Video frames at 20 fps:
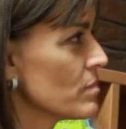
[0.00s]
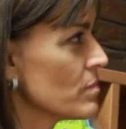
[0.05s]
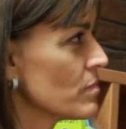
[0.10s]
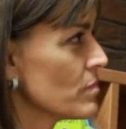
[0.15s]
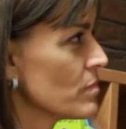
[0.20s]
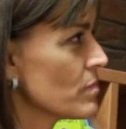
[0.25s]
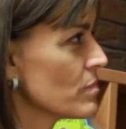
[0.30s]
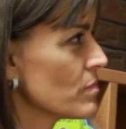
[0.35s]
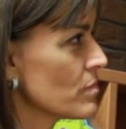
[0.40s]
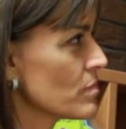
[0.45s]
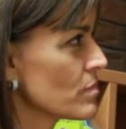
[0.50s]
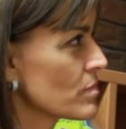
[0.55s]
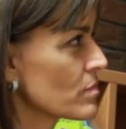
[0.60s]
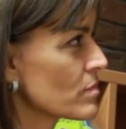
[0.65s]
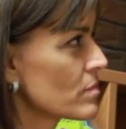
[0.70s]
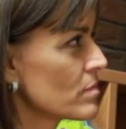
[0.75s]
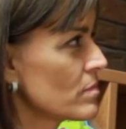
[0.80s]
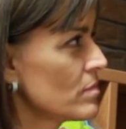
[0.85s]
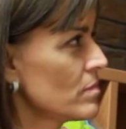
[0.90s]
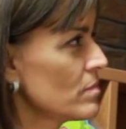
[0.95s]

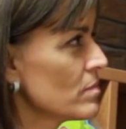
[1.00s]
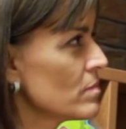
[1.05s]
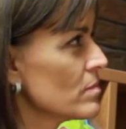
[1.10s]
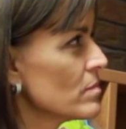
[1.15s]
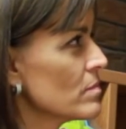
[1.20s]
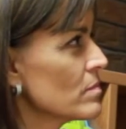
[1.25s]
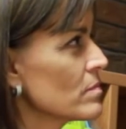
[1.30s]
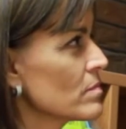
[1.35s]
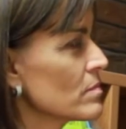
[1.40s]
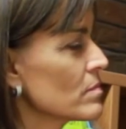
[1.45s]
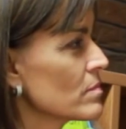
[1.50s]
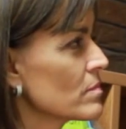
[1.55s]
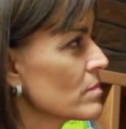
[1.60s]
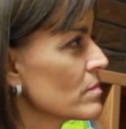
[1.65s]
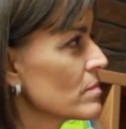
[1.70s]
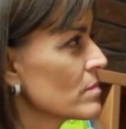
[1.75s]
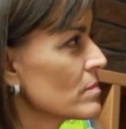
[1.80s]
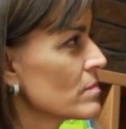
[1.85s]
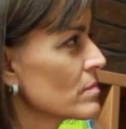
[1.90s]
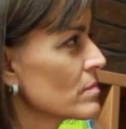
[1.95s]
(not speaking)